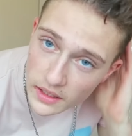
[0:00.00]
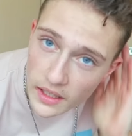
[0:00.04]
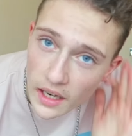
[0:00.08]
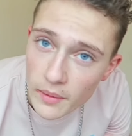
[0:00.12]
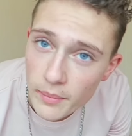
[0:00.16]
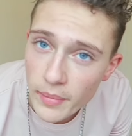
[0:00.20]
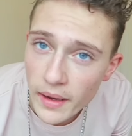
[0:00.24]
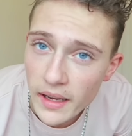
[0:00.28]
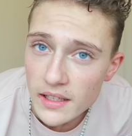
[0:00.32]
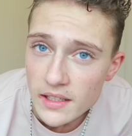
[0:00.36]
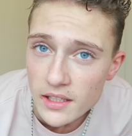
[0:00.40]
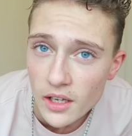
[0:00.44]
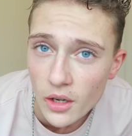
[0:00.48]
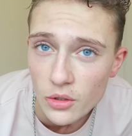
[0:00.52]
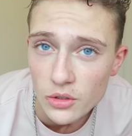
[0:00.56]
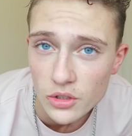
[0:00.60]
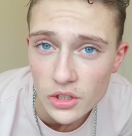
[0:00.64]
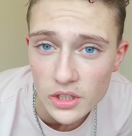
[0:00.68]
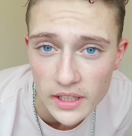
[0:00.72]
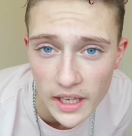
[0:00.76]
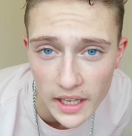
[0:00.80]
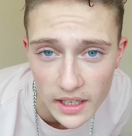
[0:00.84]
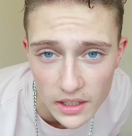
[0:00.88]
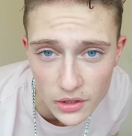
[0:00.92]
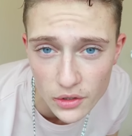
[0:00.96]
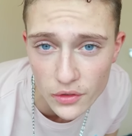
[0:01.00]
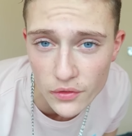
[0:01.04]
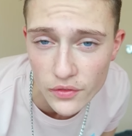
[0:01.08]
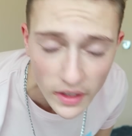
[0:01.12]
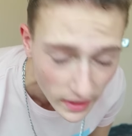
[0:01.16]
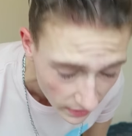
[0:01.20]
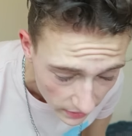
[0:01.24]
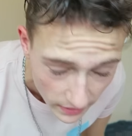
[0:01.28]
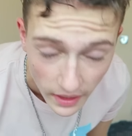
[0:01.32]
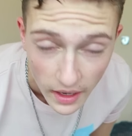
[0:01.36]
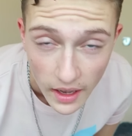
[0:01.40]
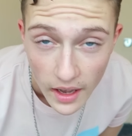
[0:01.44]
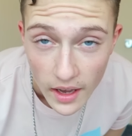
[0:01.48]
today. Basically I was going to get this
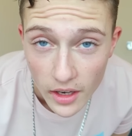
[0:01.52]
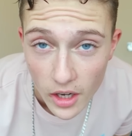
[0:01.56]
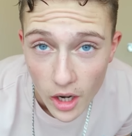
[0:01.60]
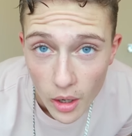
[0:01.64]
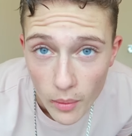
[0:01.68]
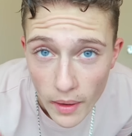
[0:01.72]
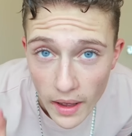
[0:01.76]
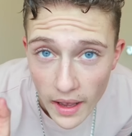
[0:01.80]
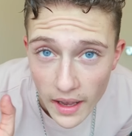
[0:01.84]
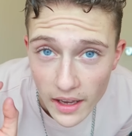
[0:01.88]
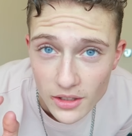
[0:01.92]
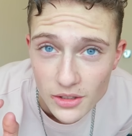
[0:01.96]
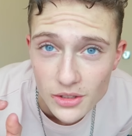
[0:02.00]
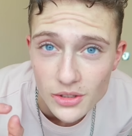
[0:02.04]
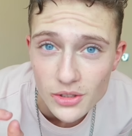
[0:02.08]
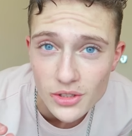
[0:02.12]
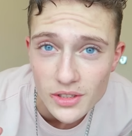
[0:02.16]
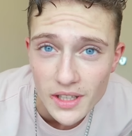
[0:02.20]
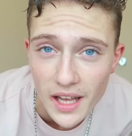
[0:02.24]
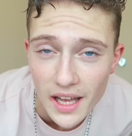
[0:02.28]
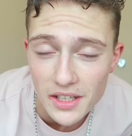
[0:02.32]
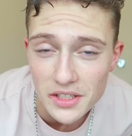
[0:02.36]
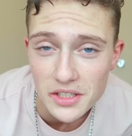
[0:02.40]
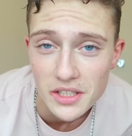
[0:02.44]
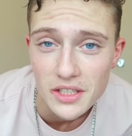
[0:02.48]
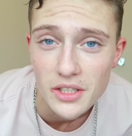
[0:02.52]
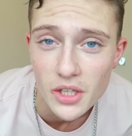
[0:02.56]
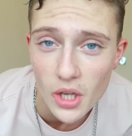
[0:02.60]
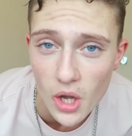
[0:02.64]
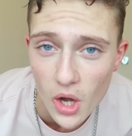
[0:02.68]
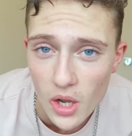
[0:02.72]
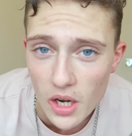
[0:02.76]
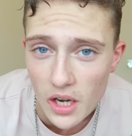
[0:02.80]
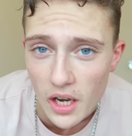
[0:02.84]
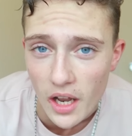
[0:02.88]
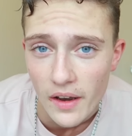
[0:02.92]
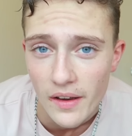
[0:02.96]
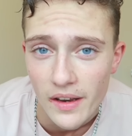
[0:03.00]
thing, you know, my hair's just naturally
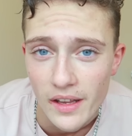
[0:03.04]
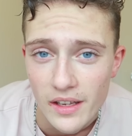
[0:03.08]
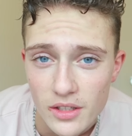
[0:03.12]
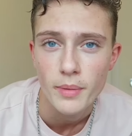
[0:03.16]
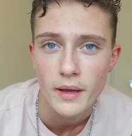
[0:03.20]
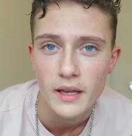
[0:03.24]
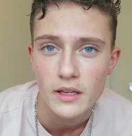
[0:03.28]
curly like this,